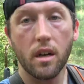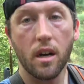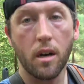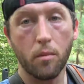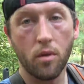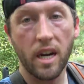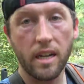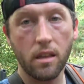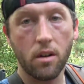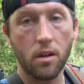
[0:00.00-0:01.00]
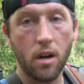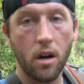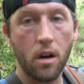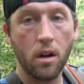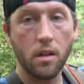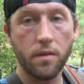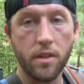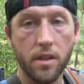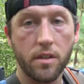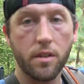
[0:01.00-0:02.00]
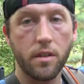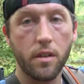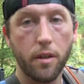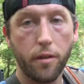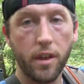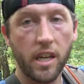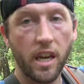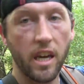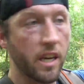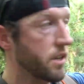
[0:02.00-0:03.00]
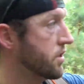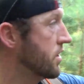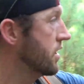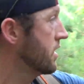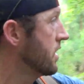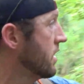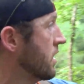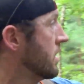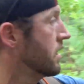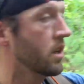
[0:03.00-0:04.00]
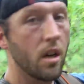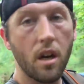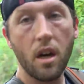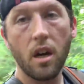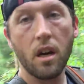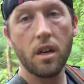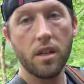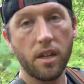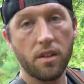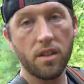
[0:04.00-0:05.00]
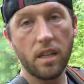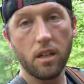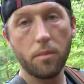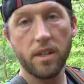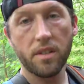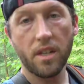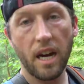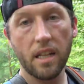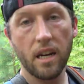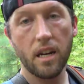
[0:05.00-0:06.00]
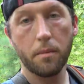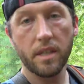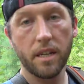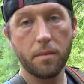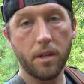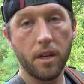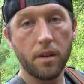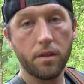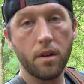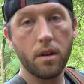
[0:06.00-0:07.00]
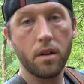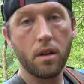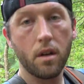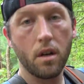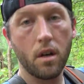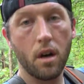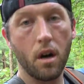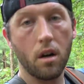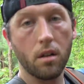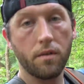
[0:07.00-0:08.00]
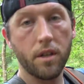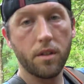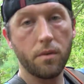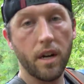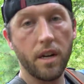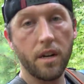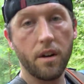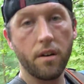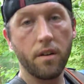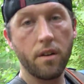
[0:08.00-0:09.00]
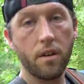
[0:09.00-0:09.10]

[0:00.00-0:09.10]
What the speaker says: I'm right along all of this thick edge. You can see a little bit of skyline, but that's because All of this right here